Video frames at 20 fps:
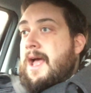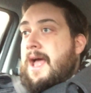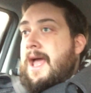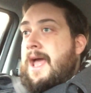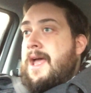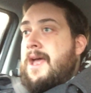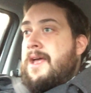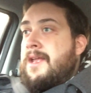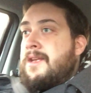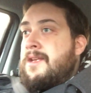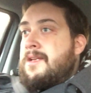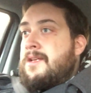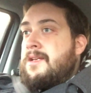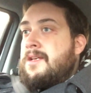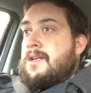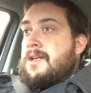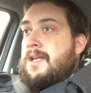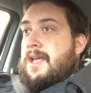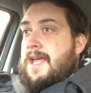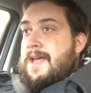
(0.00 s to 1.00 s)
And
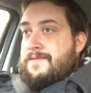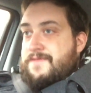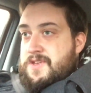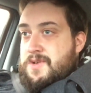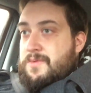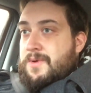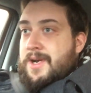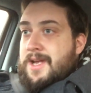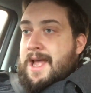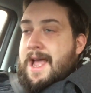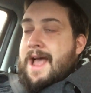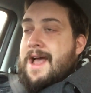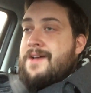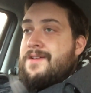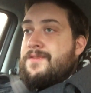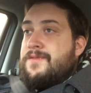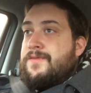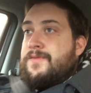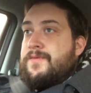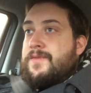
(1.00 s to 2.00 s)
if you want to
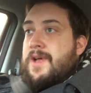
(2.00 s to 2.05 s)
have